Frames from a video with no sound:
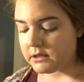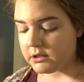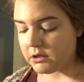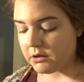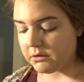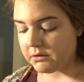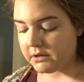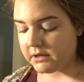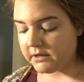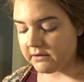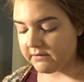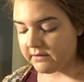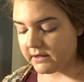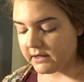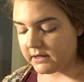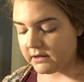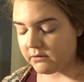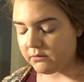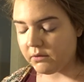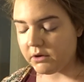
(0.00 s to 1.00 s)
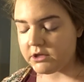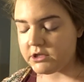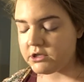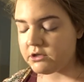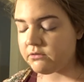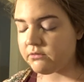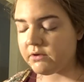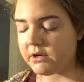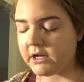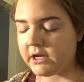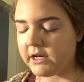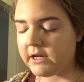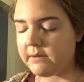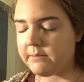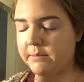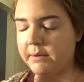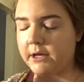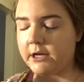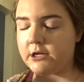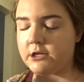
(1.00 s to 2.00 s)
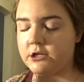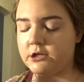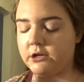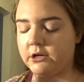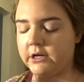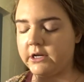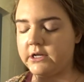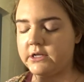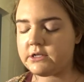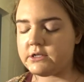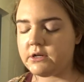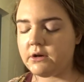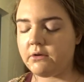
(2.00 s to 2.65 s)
Don't even, once you read it, picture it.